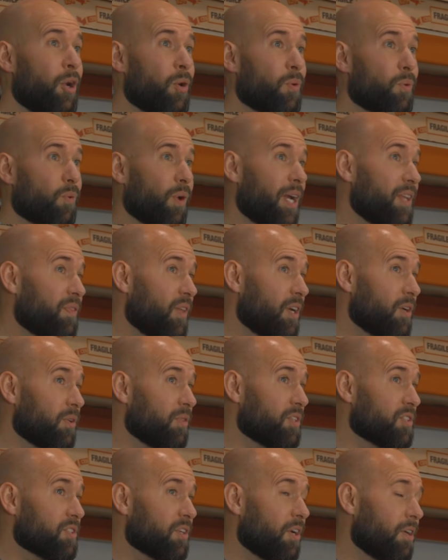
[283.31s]
right there in the
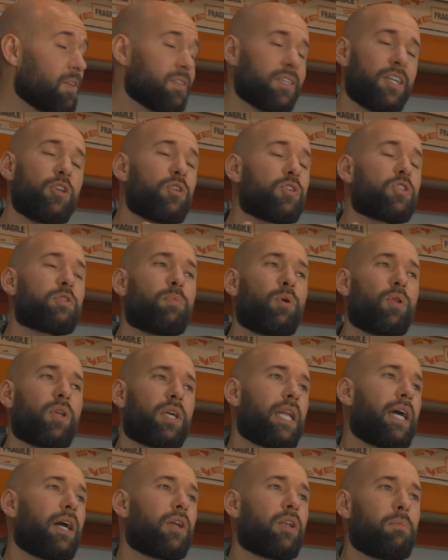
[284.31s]
stalls and you're just pulling it
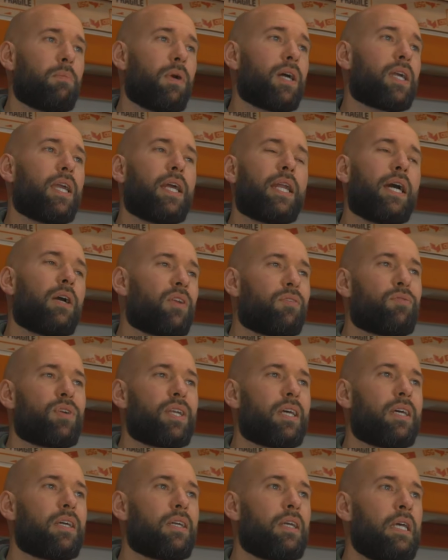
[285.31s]
out and mucking it out every
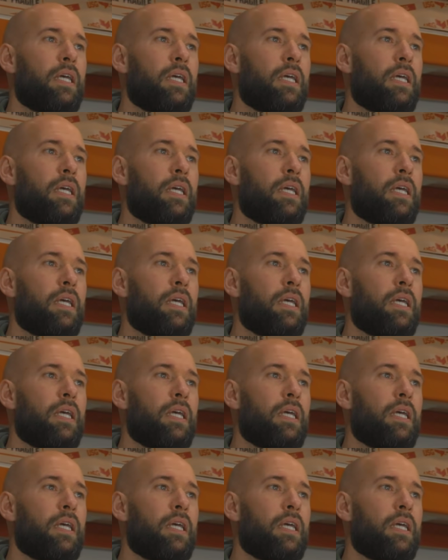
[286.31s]
day.